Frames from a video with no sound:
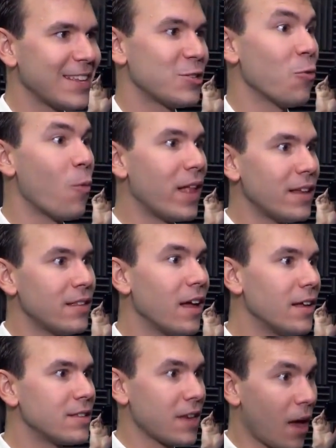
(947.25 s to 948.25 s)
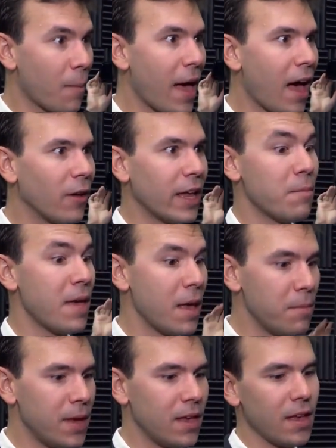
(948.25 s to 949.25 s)
So when it does come out, it may
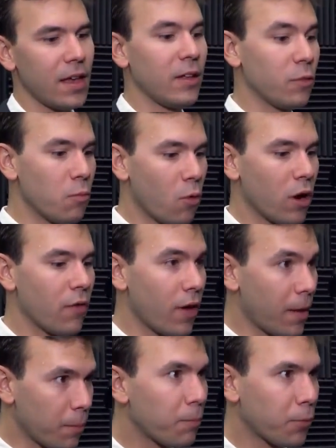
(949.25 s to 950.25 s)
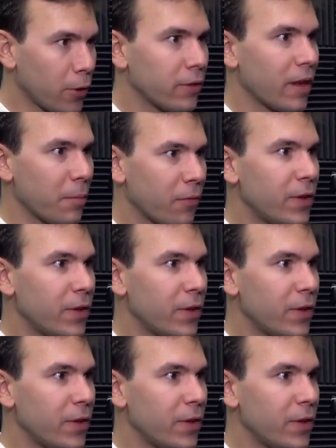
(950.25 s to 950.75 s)
be that it's more of a prototype,